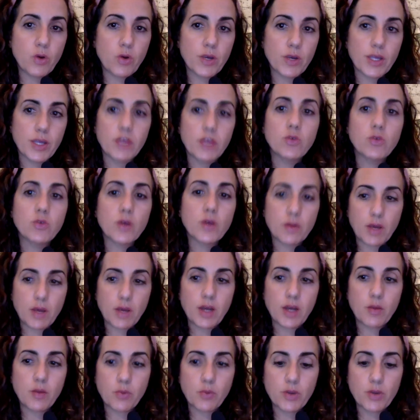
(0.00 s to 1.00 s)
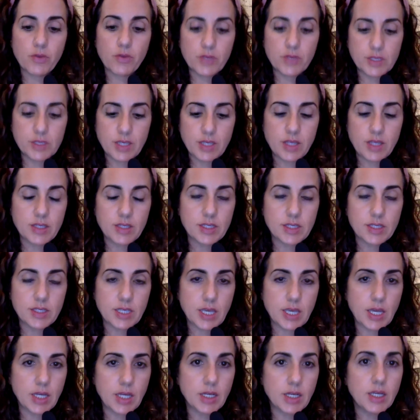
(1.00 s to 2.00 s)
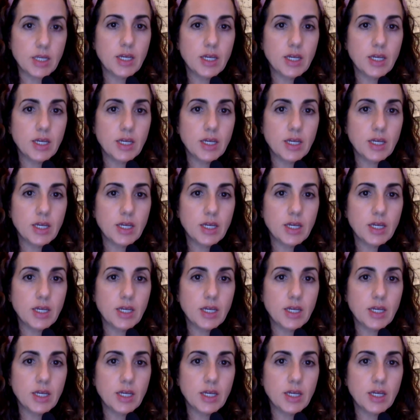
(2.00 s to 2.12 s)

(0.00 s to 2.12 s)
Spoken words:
and can you kind of briefly say this again,